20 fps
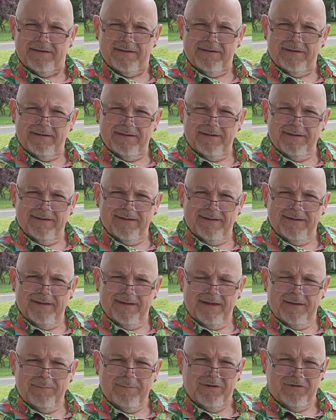
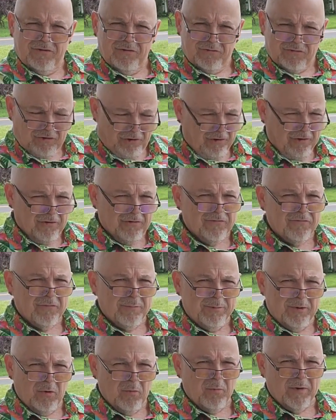It means you turn
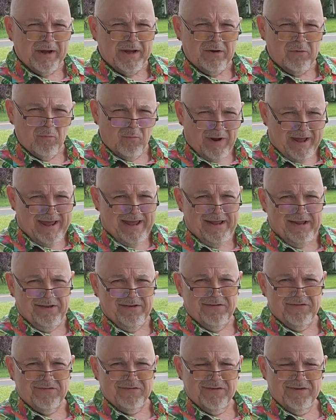from your wicked
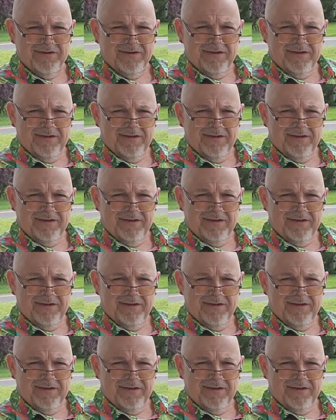ways